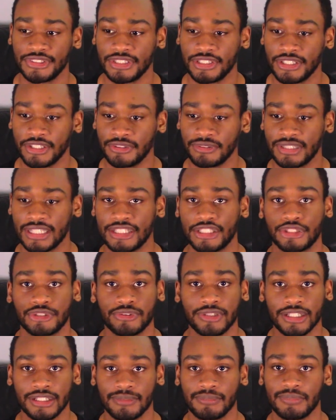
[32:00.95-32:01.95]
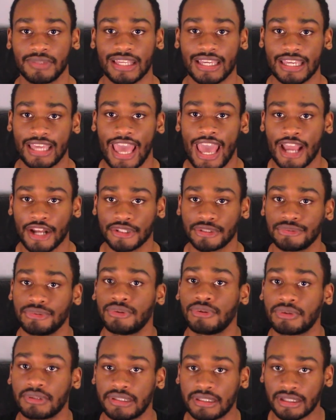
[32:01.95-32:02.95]
They treat them like
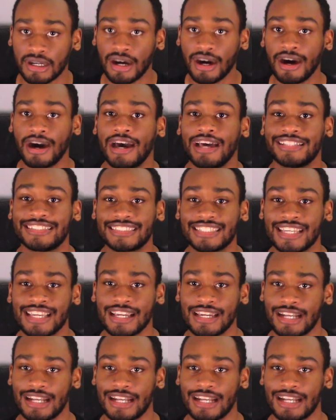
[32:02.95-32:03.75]
actual gods,